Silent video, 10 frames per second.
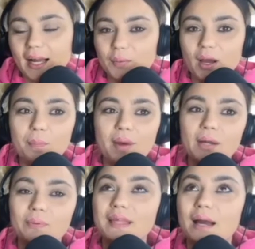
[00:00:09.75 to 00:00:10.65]
We are
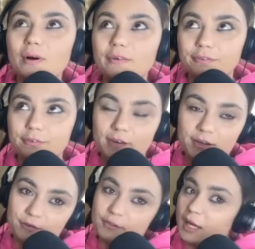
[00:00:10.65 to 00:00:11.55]
back with our
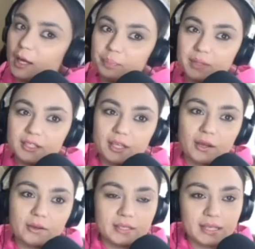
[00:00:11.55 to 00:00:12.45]
5th
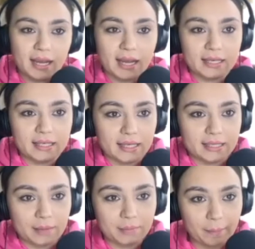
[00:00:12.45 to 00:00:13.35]
episode. And yes,
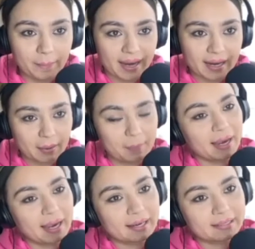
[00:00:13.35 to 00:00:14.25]
I'm in pink. My hair
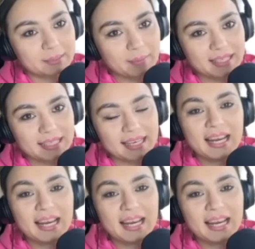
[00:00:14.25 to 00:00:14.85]
is messy.